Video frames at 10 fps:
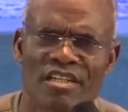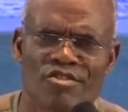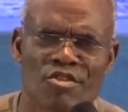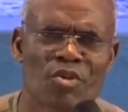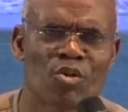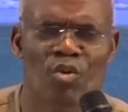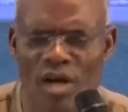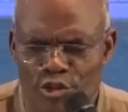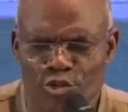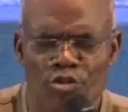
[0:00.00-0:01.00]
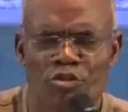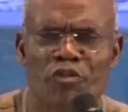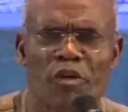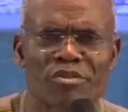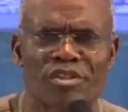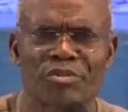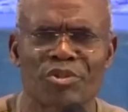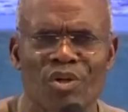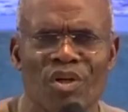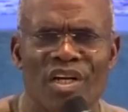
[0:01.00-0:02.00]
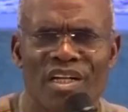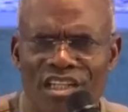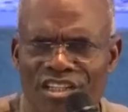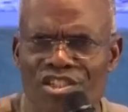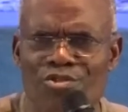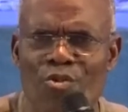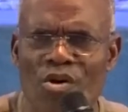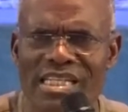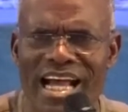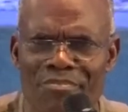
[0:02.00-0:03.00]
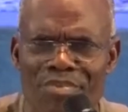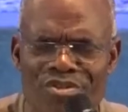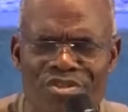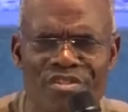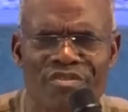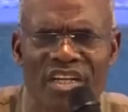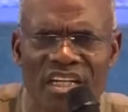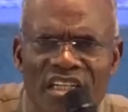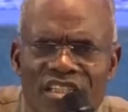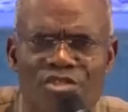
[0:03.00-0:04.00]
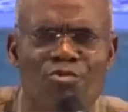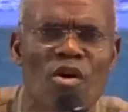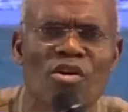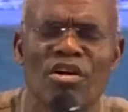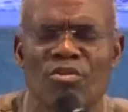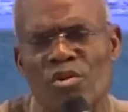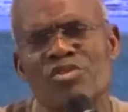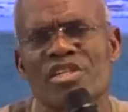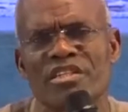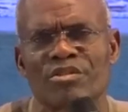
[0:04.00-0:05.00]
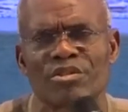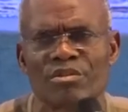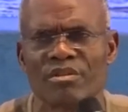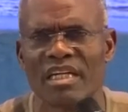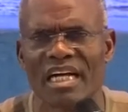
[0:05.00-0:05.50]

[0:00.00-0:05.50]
somebody who can show you from scripture this is what I perceive. This is what God was saying to you.